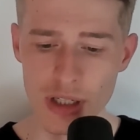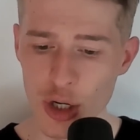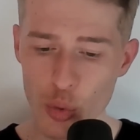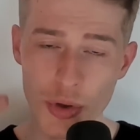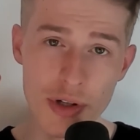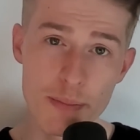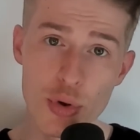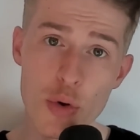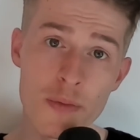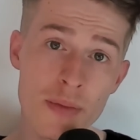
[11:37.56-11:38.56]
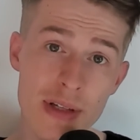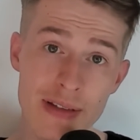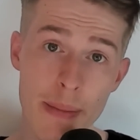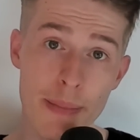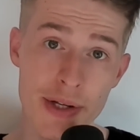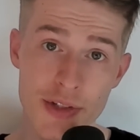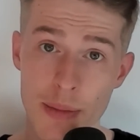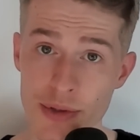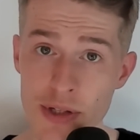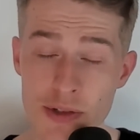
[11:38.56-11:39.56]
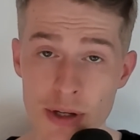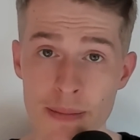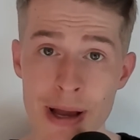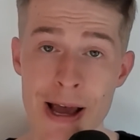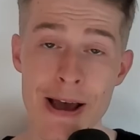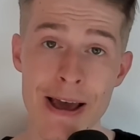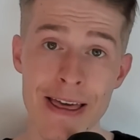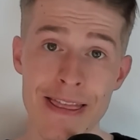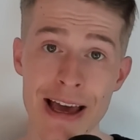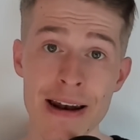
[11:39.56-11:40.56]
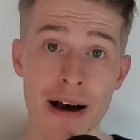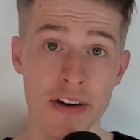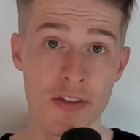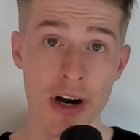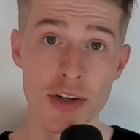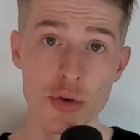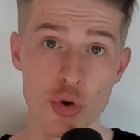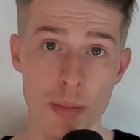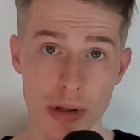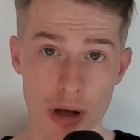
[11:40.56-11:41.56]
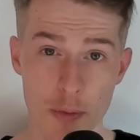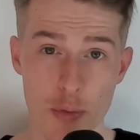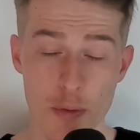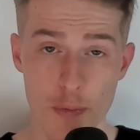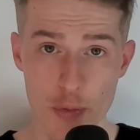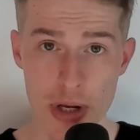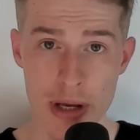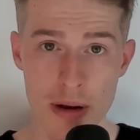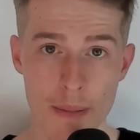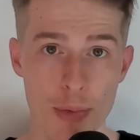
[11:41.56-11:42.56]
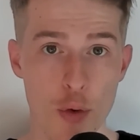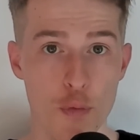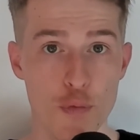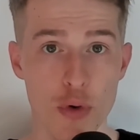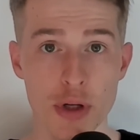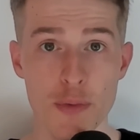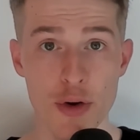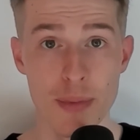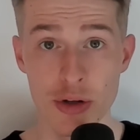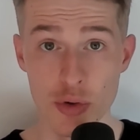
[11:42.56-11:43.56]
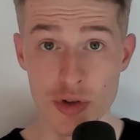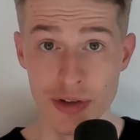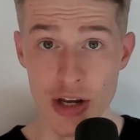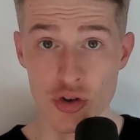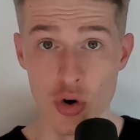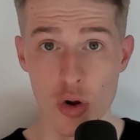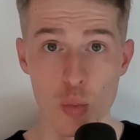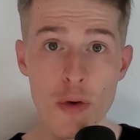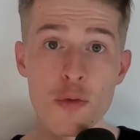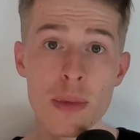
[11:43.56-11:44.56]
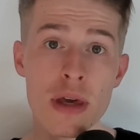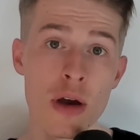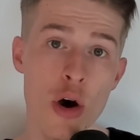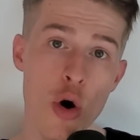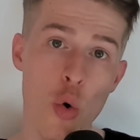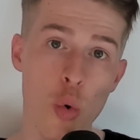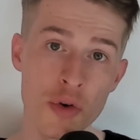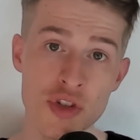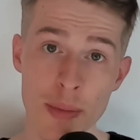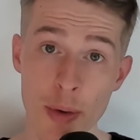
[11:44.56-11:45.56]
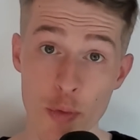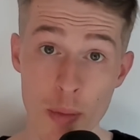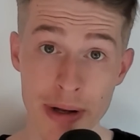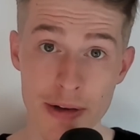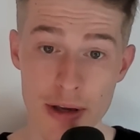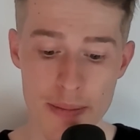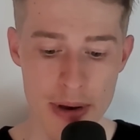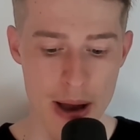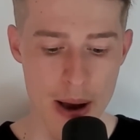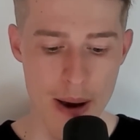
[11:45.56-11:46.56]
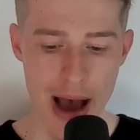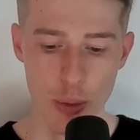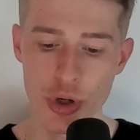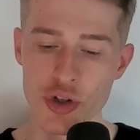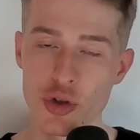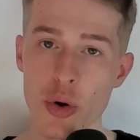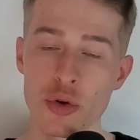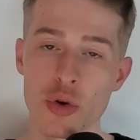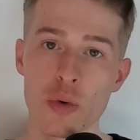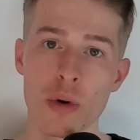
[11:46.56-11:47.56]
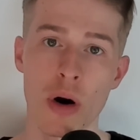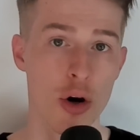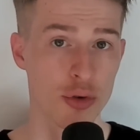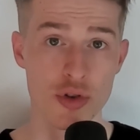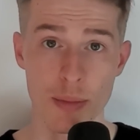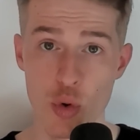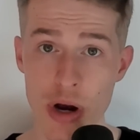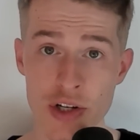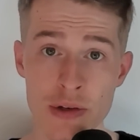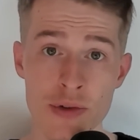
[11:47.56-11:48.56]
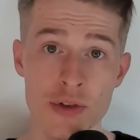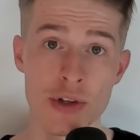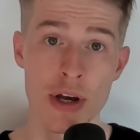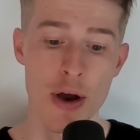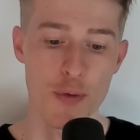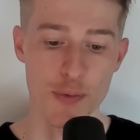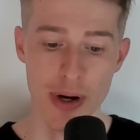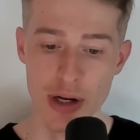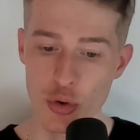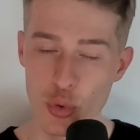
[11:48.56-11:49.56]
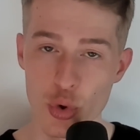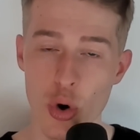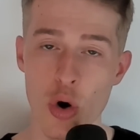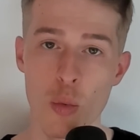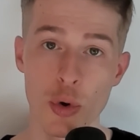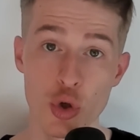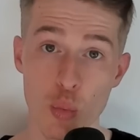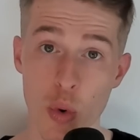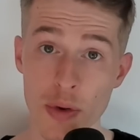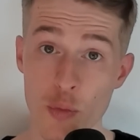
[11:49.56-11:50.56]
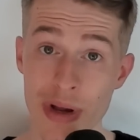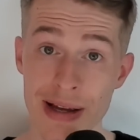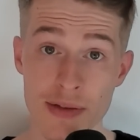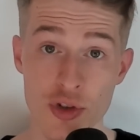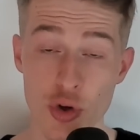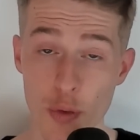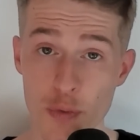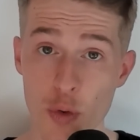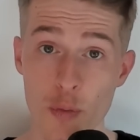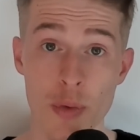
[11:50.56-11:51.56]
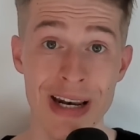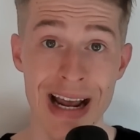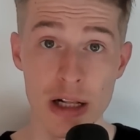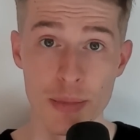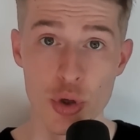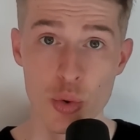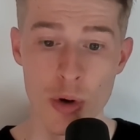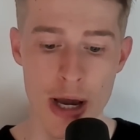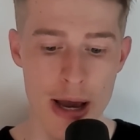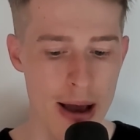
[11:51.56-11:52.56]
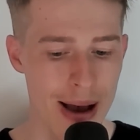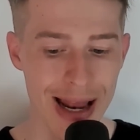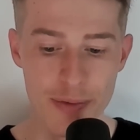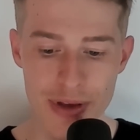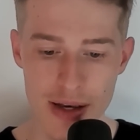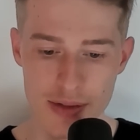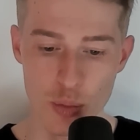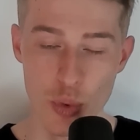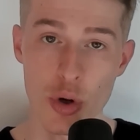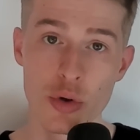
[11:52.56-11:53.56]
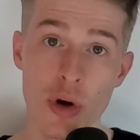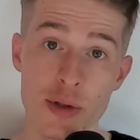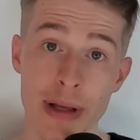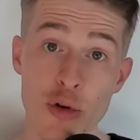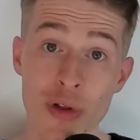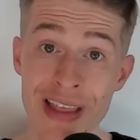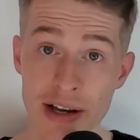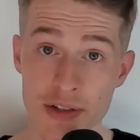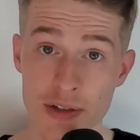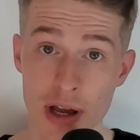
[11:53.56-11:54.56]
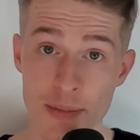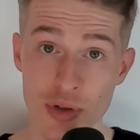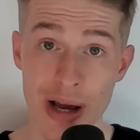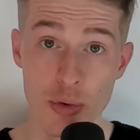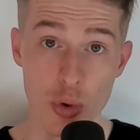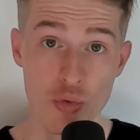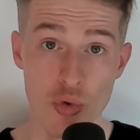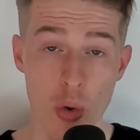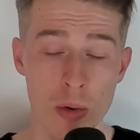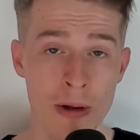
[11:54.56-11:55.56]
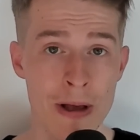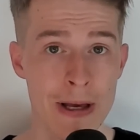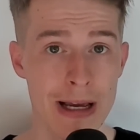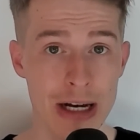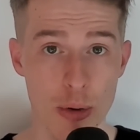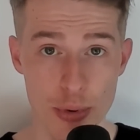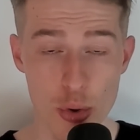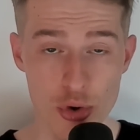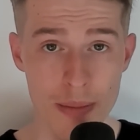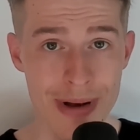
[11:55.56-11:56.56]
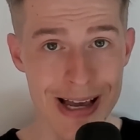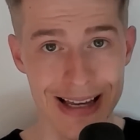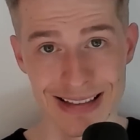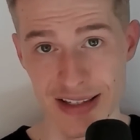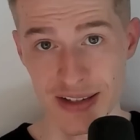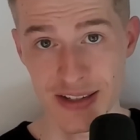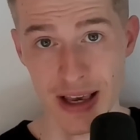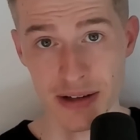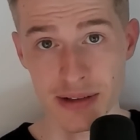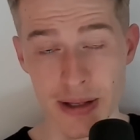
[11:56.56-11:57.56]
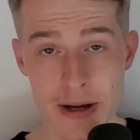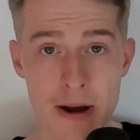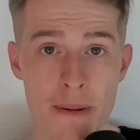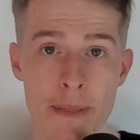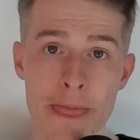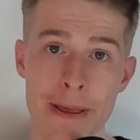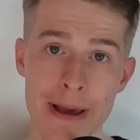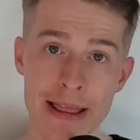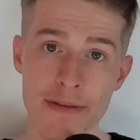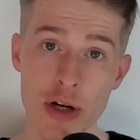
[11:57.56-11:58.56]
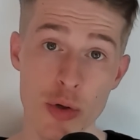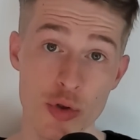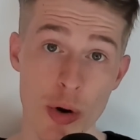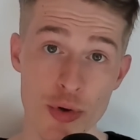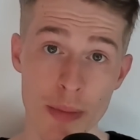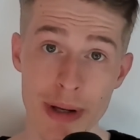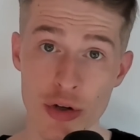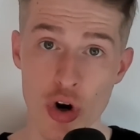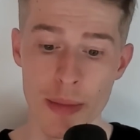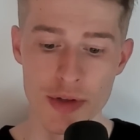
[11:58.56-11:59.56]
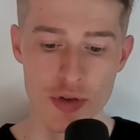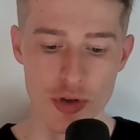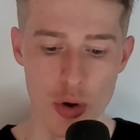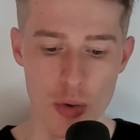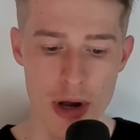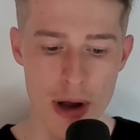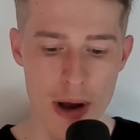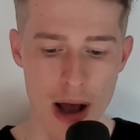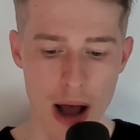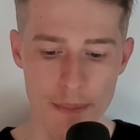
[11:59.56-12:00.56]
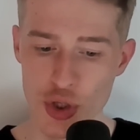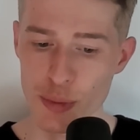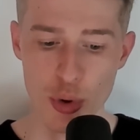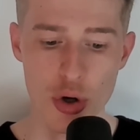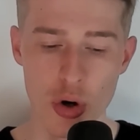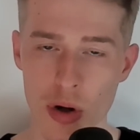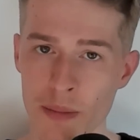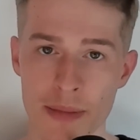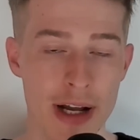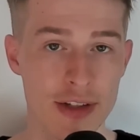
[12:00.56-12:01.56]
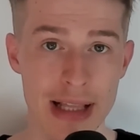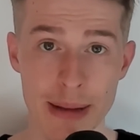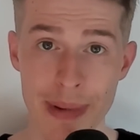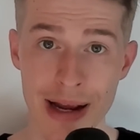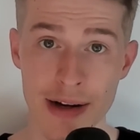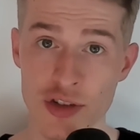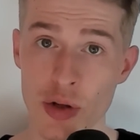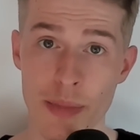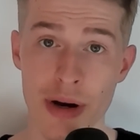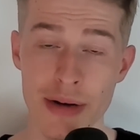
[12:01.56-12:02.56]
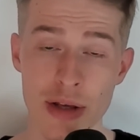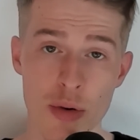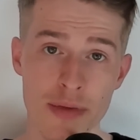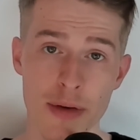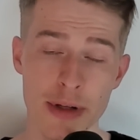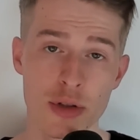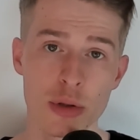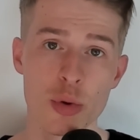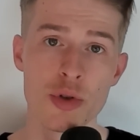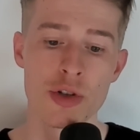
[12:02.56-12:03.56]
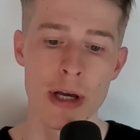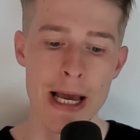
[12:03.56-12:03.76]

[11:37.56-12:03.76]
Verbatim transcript: You want a proven step by step system. Then I invite you to apply for a free 45 minute consultation call with me or someone from my team. And we're just going to ask you some questions, find out who you are, what you want, if we can serve you, if we can help you. And if yes, then we're going to explain you the next steps on how to enroll in our program. That's the second link in the video description and pinned comments. So uh, just book a call. It's laid back, it's non binding, you have nothing to lose.